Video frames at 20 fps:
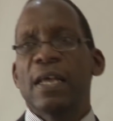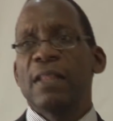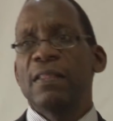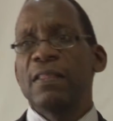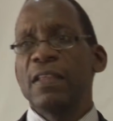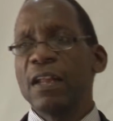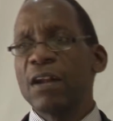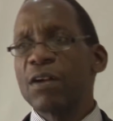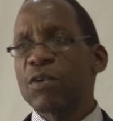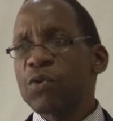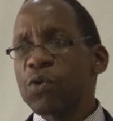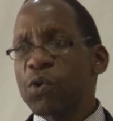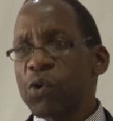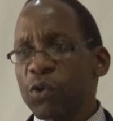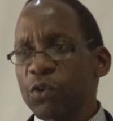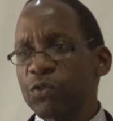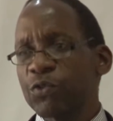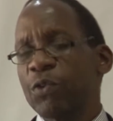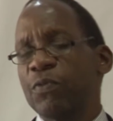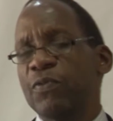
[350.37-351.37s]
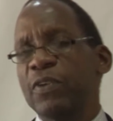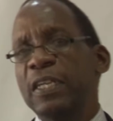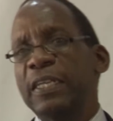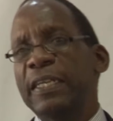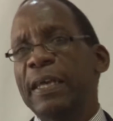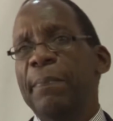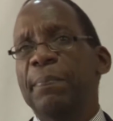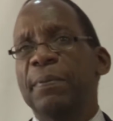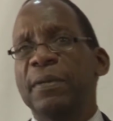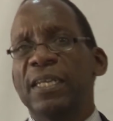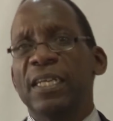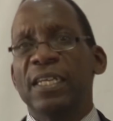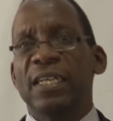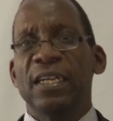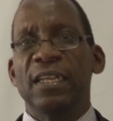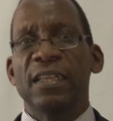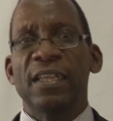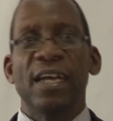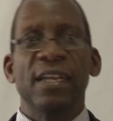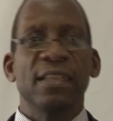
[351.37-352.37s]
the rules of
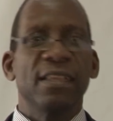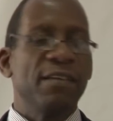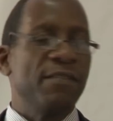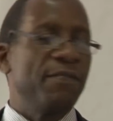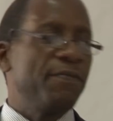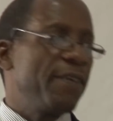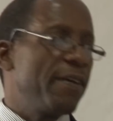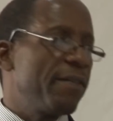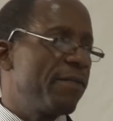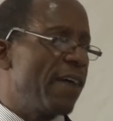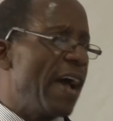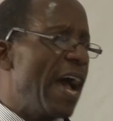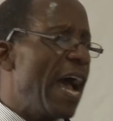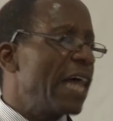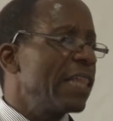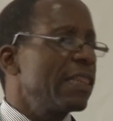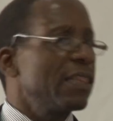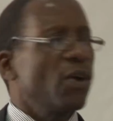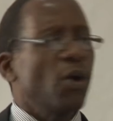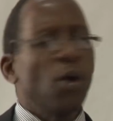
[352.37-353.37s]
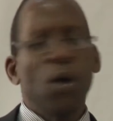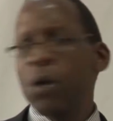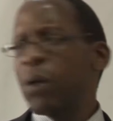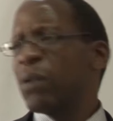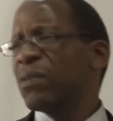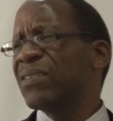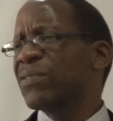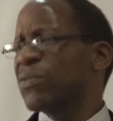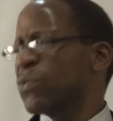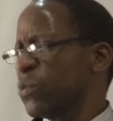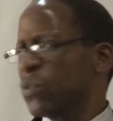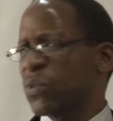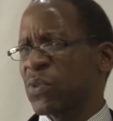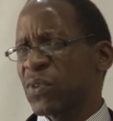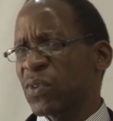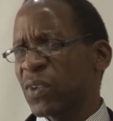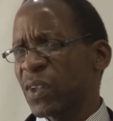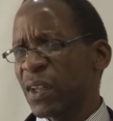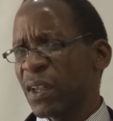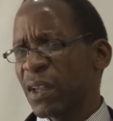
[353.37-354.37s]
interpretation that they favor are the old rules.